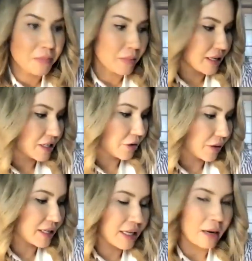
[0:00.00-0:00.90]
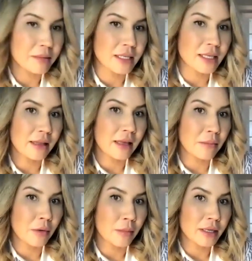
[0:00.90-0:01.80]
But it's a great time to take that
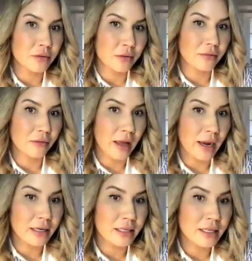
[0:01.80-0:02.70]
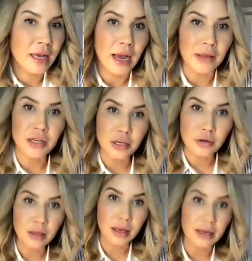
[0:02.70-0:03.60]
moment to reflect and then
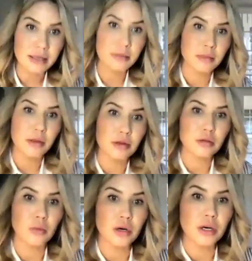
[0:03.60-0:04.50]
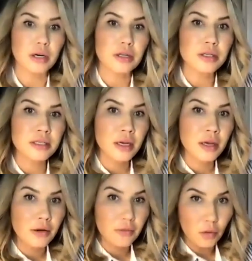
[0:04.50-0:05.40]
utilize some of those words
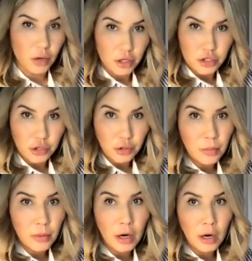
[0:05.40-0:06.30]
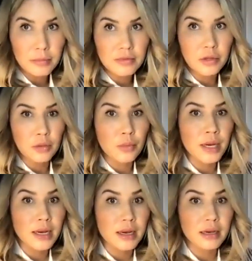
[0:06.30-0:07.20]
for journal prompts for the
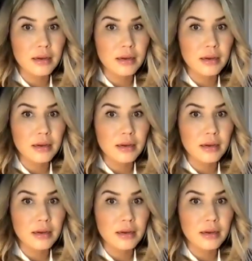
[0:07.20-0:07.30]
week,